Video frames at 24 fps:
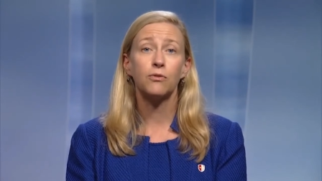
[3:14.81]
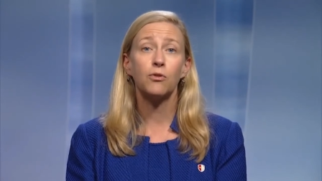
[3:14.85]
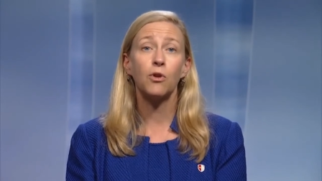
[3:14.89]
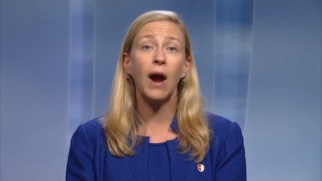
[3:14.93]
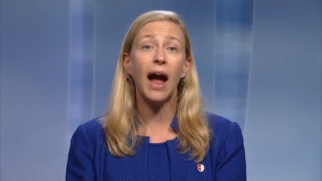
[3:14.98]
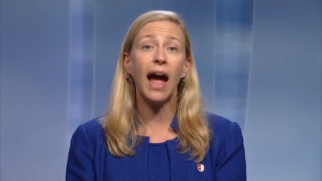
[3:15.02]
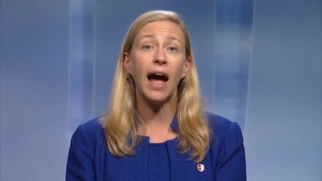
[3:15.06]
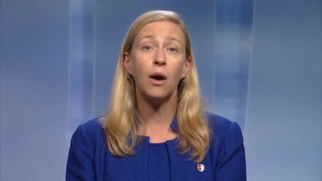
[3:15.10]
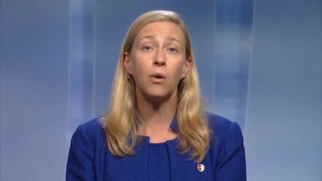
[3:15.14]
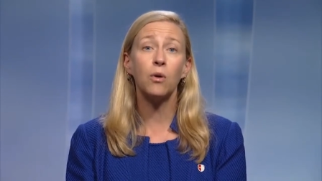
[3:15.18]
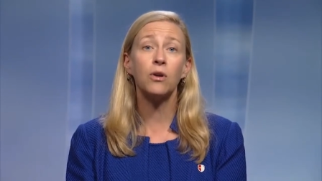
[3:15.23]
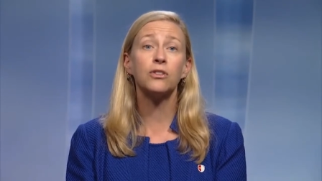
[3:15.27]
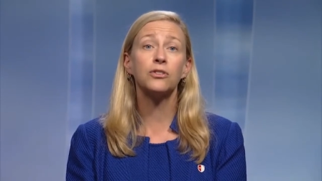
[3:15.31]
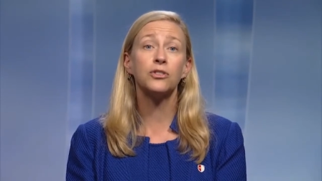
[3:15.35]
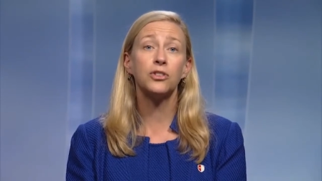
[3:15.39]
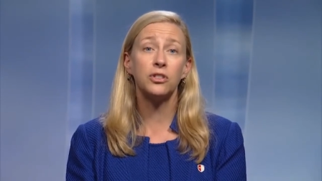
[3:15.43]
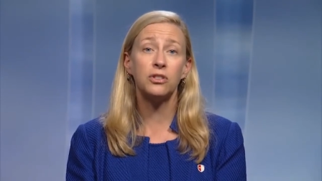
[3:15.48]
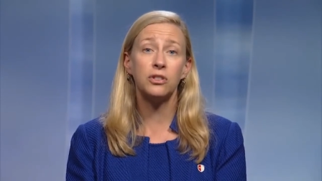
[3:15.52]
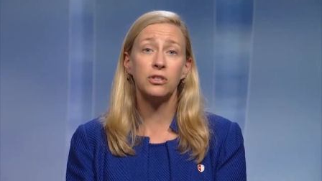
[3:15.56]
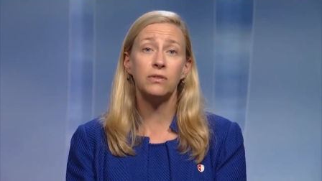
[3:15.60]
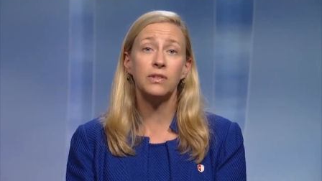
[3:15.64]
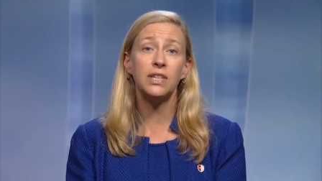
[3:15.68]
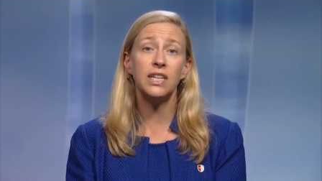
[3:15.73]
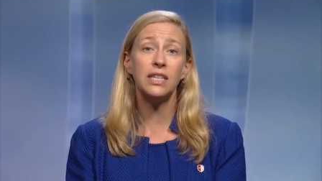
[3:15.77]
for our
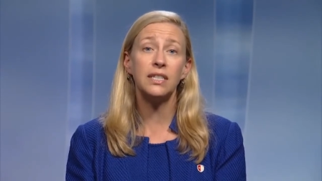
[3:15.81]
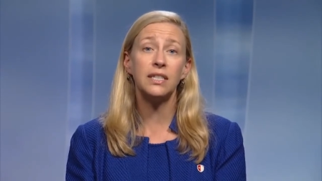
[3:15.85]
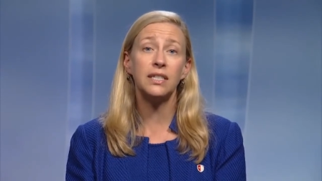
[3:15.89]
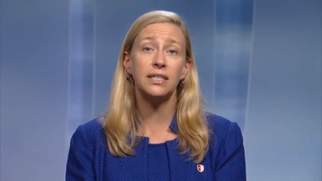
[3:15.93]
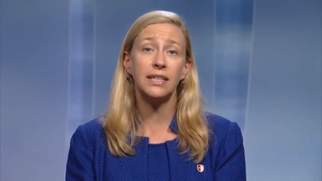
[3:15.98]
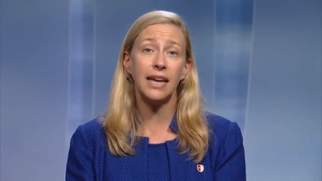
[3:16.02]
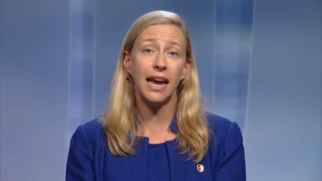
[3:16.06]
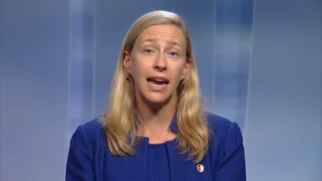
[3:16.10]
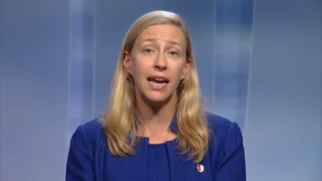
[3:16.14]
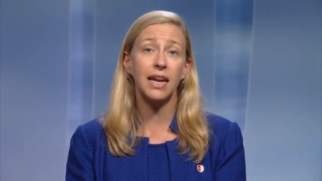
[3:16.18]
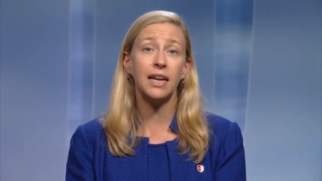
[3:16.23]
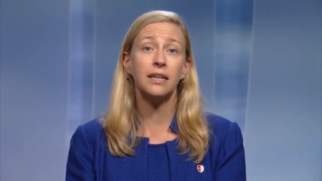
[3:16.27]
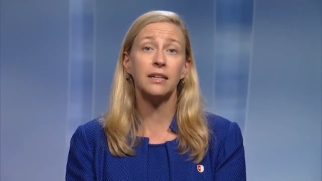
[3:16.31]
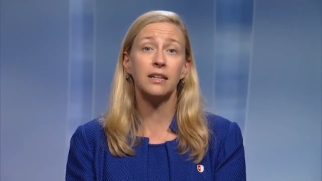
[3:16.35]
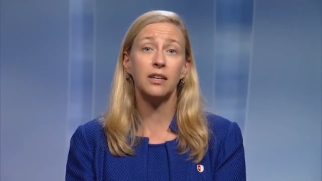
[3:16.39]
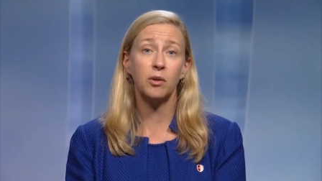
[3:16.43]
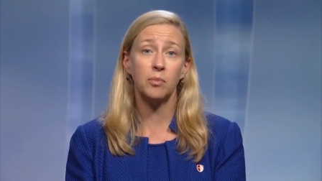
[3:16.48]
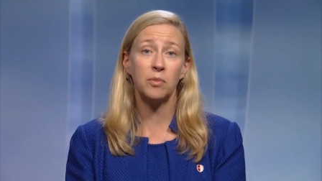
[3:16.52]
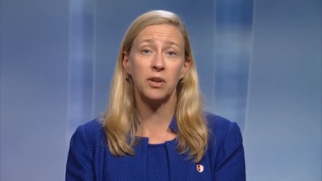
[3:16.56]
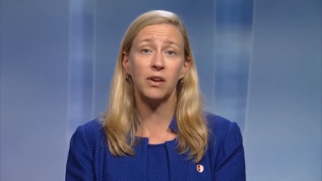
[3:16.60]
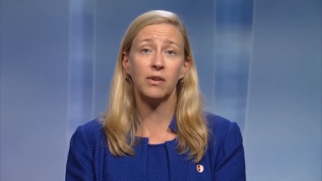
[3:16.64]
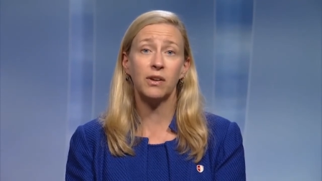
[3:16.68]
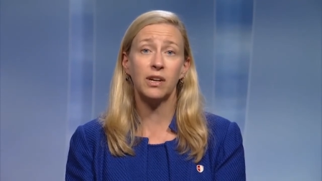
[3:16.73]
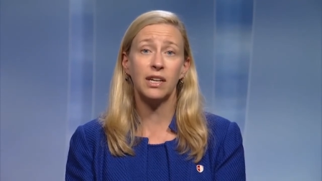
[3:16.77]
students
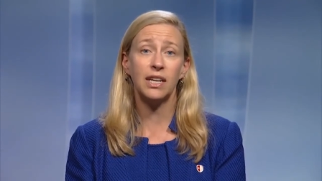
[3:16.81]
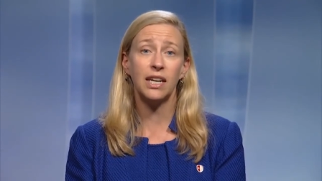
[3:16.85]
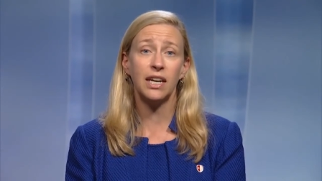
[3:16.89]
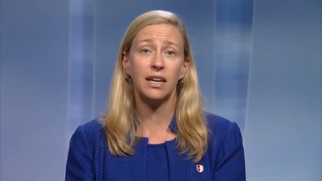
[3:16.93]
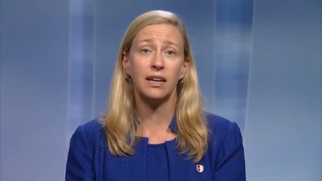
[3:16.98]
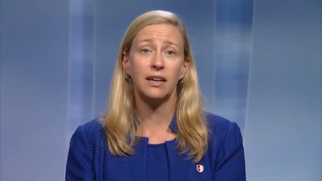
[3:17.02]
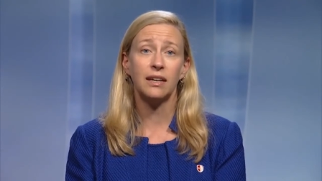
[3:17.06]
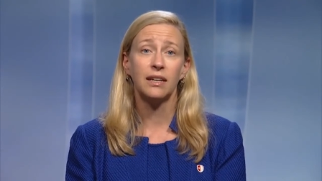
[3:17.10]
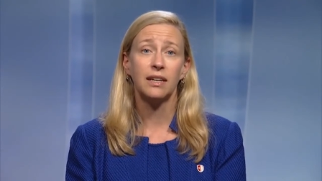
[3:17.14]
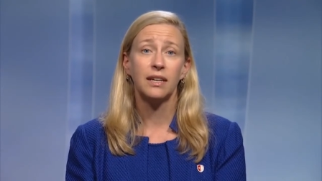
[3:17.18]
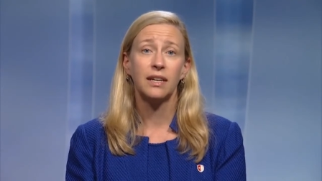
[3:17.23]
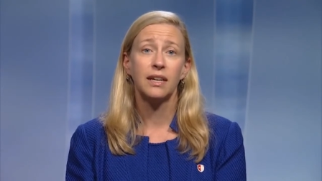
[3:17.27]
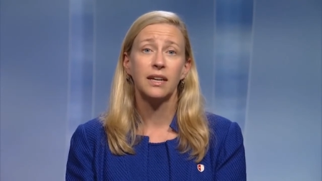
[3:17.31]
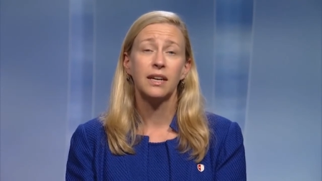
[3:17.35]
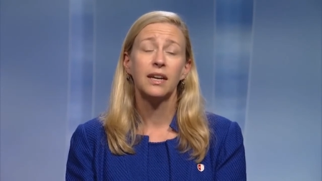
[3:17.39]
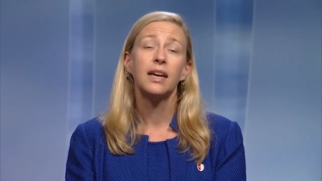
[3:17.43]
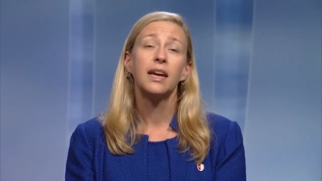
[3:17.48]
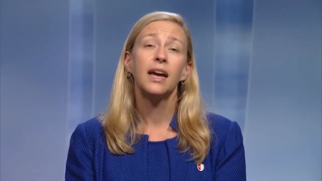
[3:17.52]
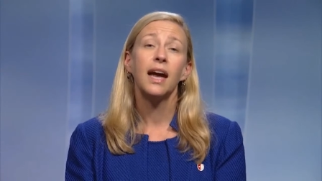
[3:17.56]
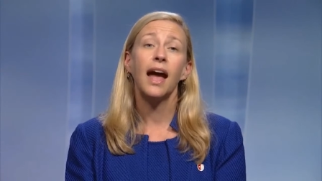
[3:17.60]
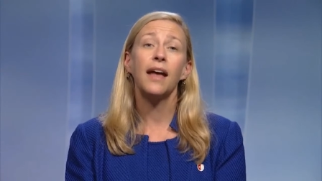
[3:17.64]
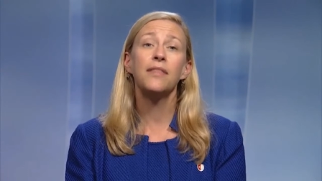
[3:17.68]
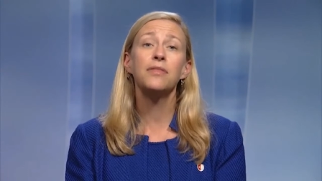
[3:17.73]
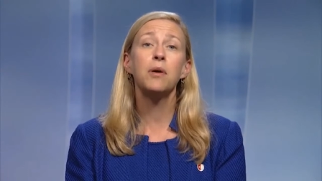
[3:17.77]
and community,
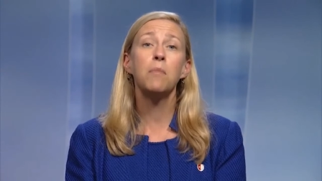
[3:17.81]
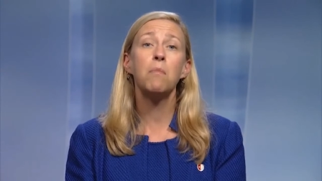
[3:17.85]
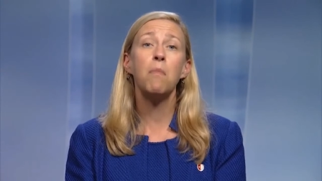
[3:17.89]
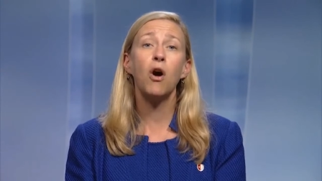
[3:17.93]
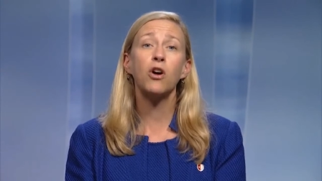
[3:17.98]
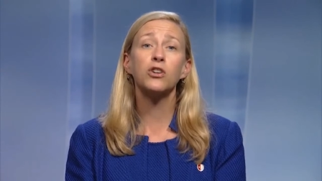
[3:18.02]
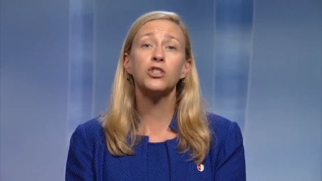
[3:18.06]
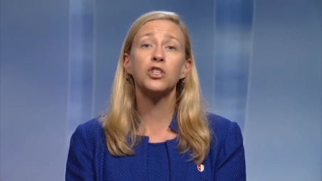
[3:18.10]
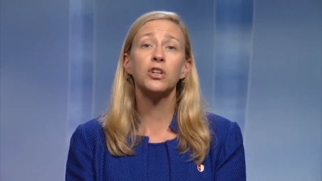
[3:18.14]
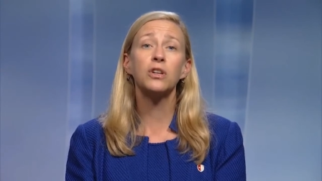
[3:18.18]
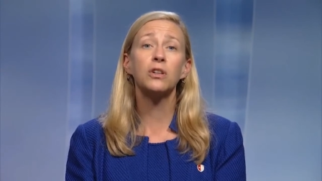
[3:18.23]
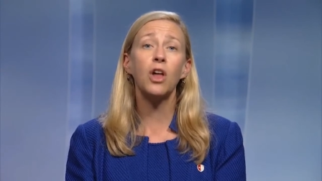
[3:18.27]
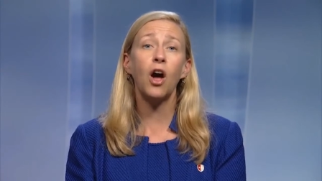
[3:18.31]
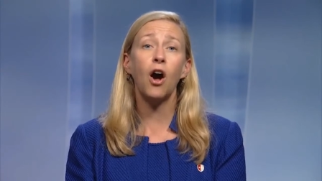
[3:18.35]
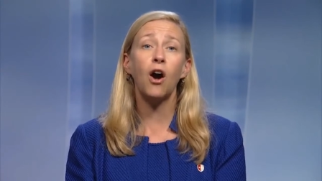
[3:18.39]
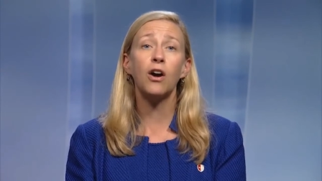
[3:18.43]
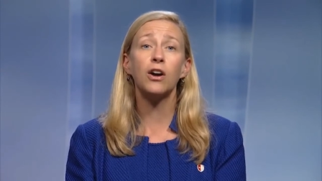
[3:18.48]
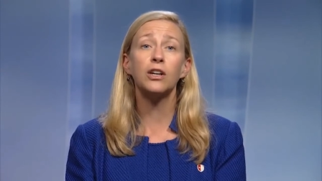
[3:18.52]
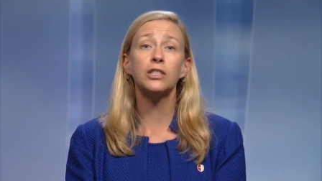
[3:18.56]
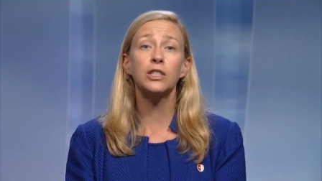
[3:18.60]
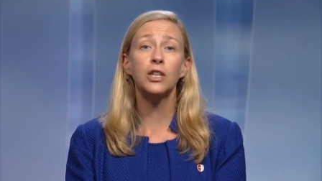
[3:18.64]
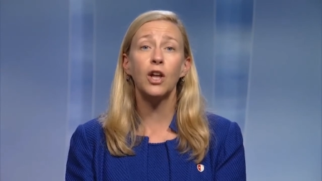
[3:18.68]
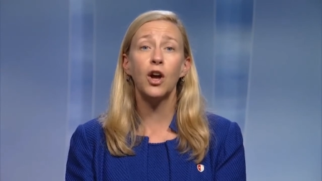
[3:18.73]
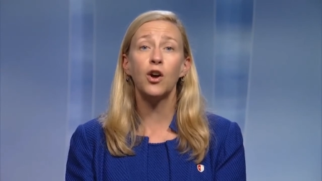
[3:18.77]
and the Marshall
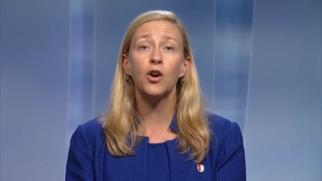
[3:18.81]
R.